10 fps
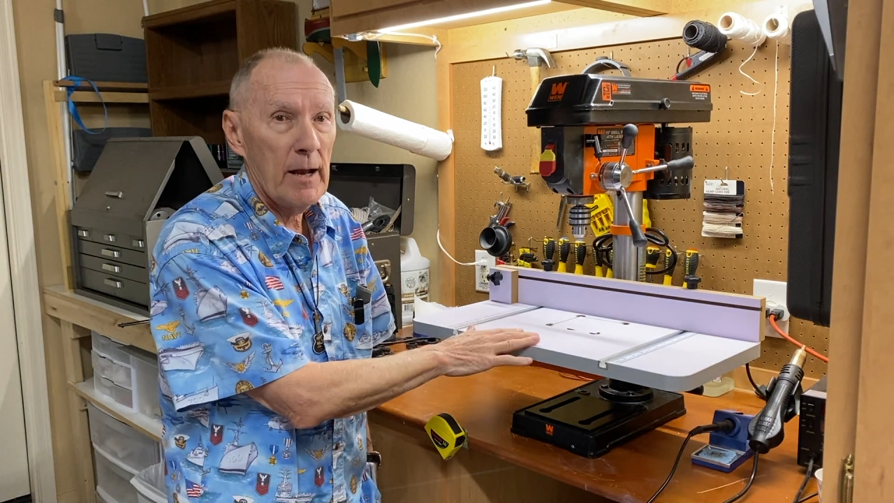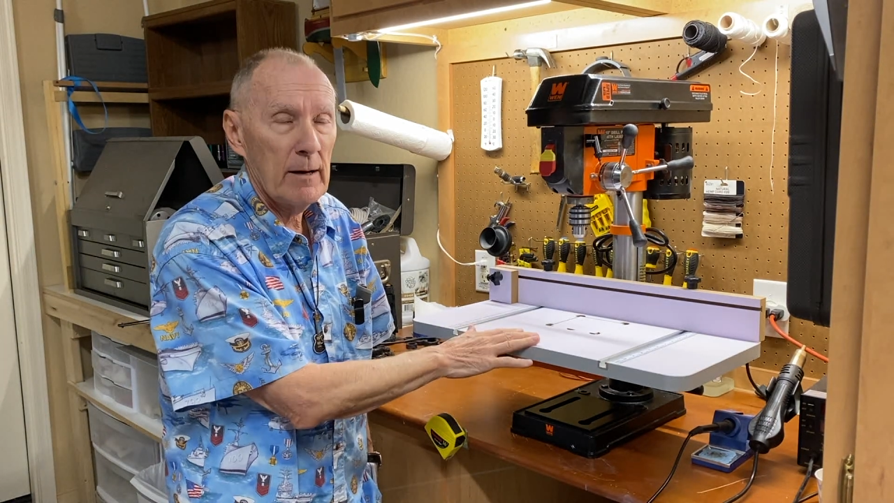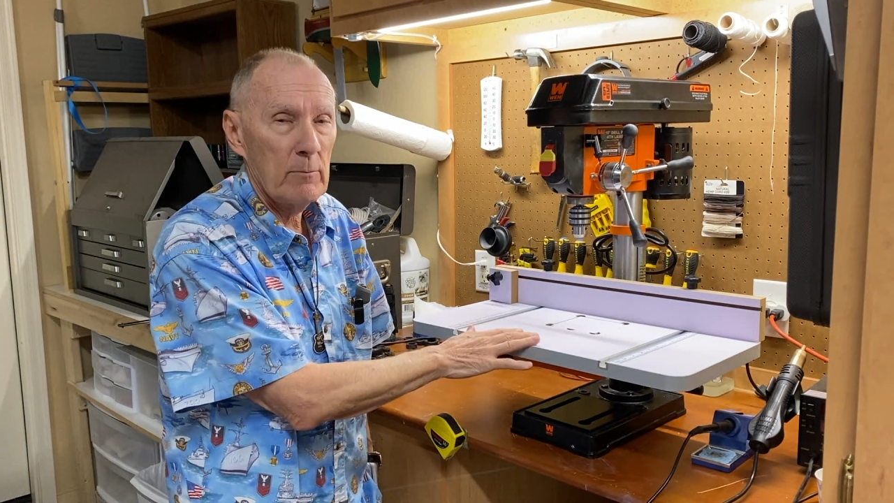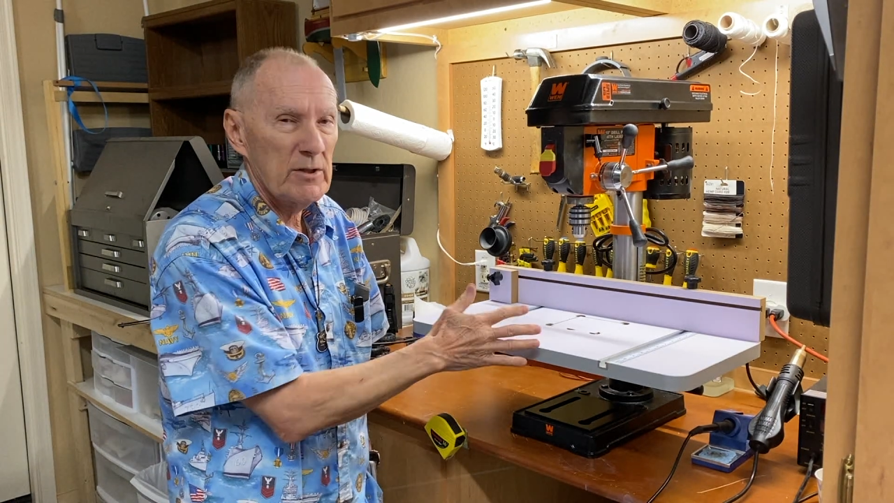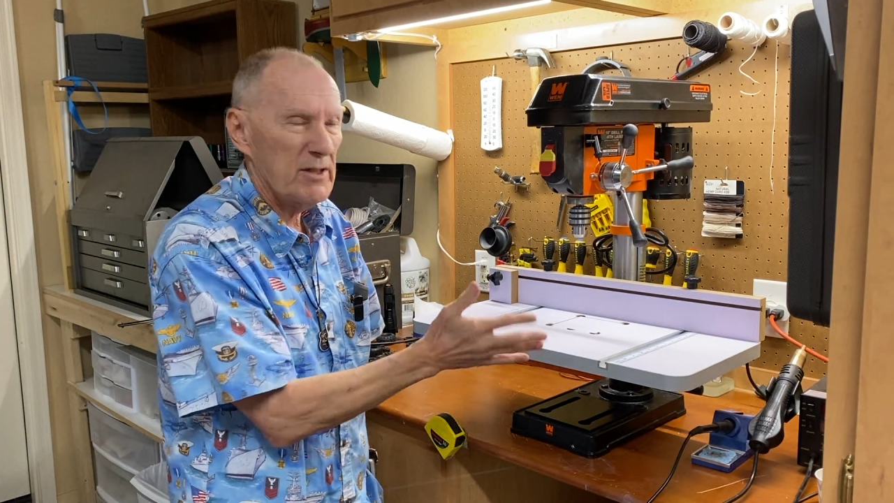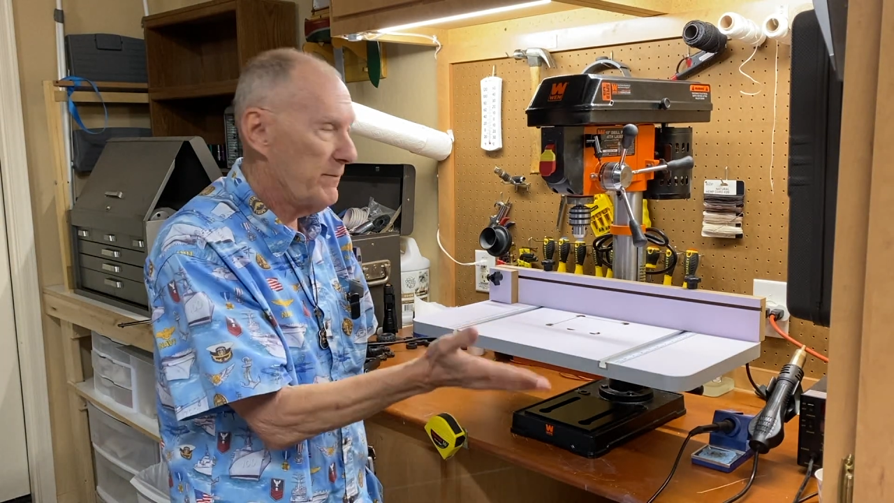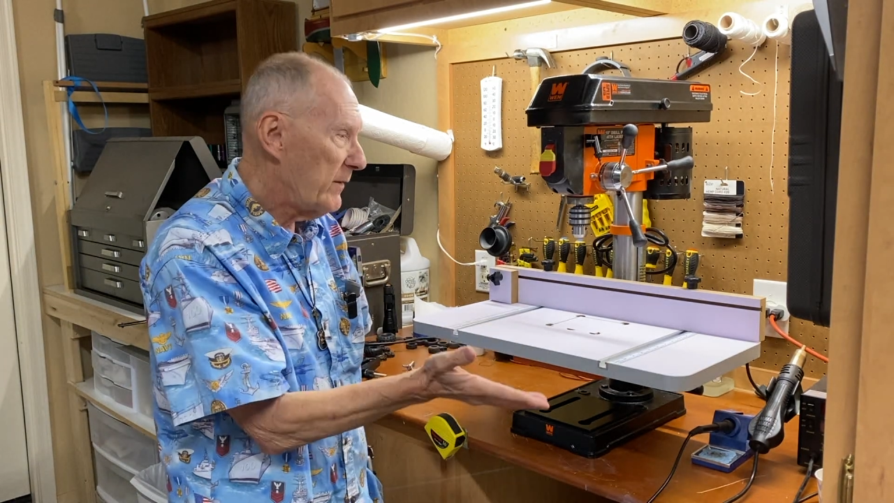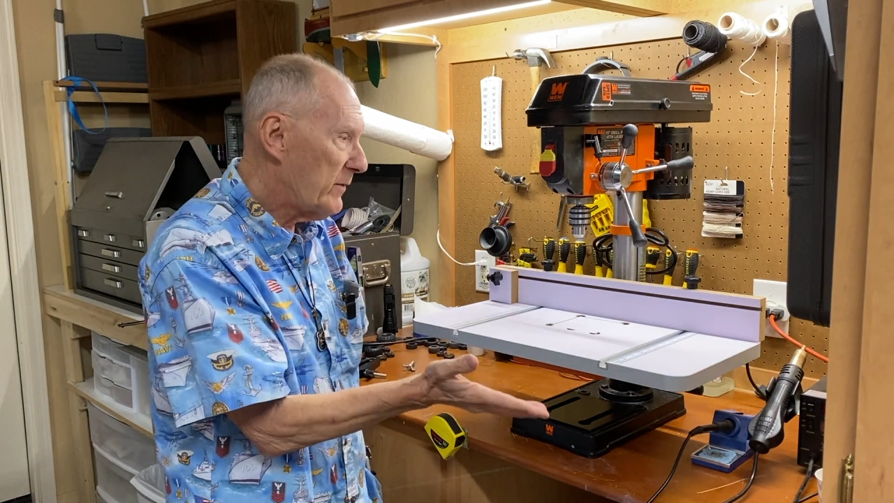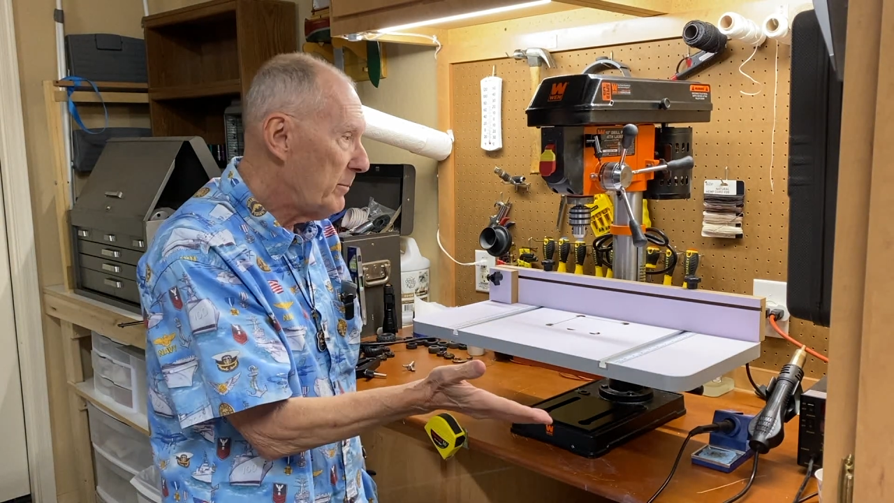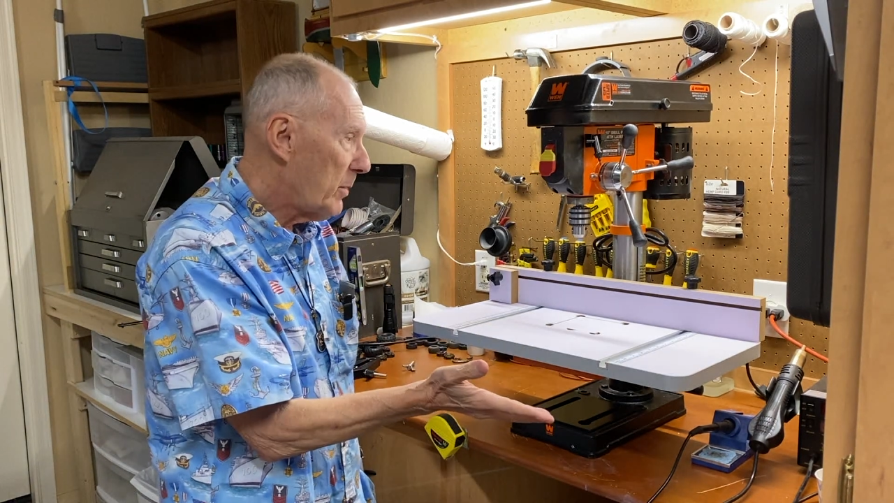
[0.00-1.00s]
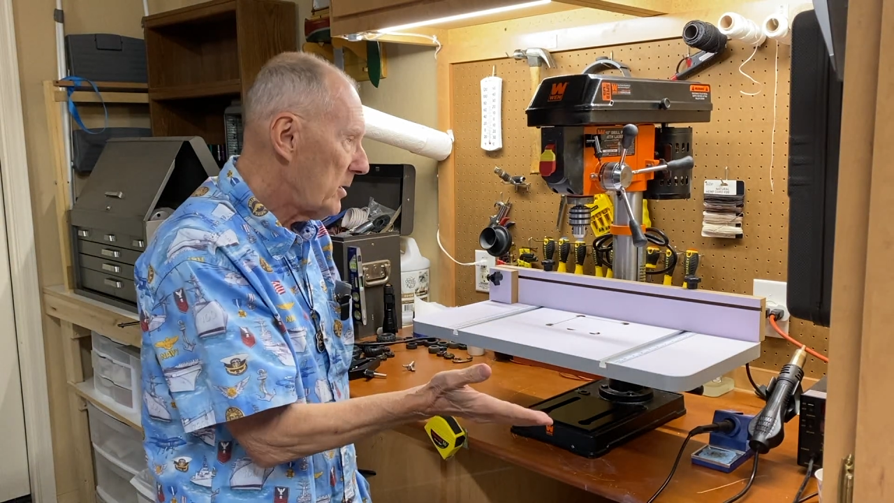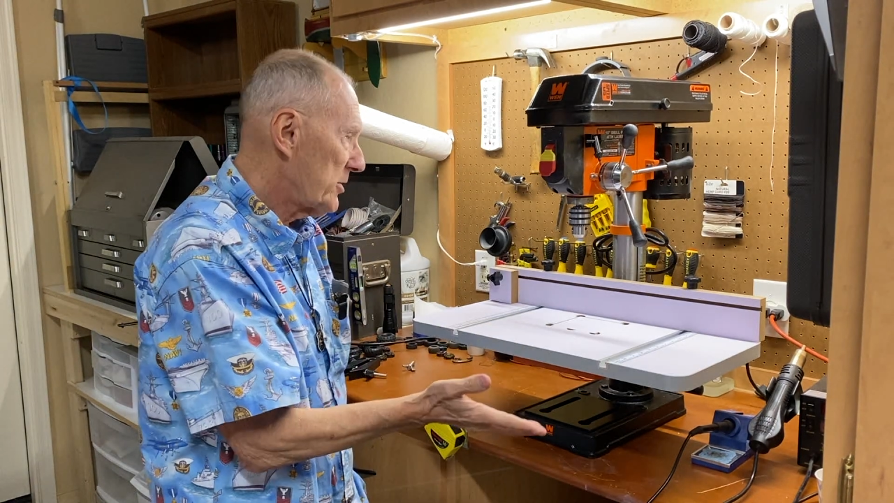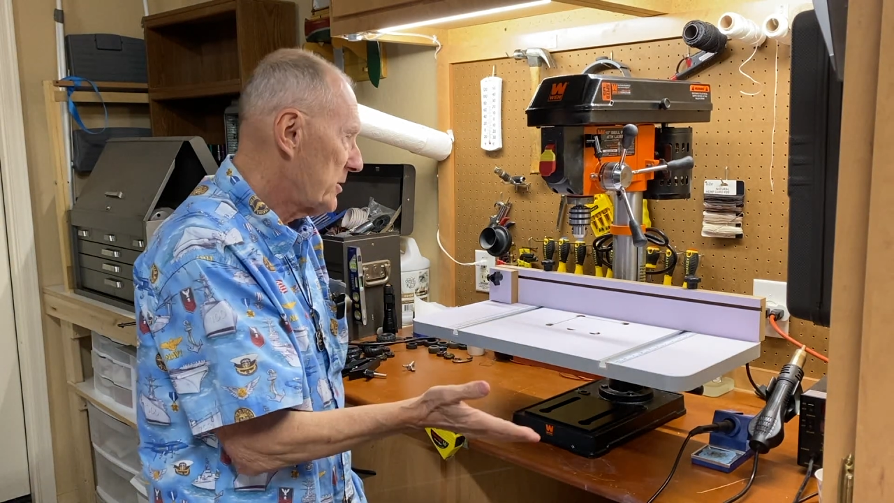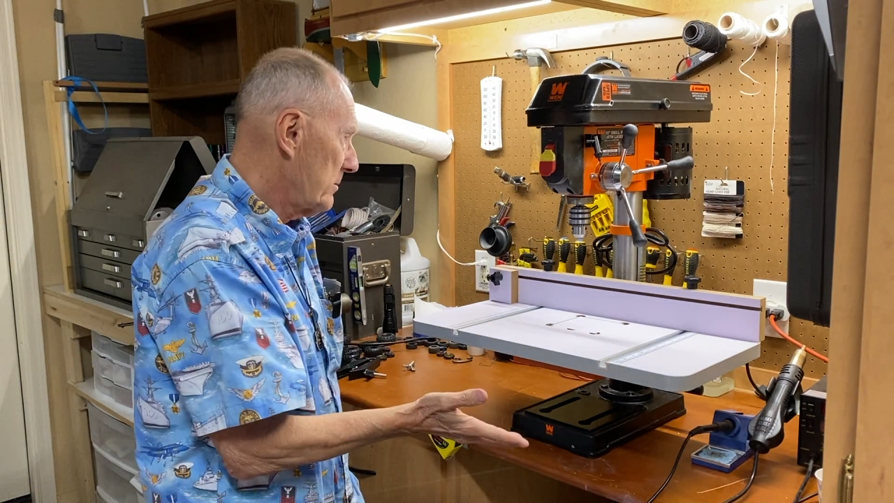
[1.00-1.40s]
It was 50 bucks.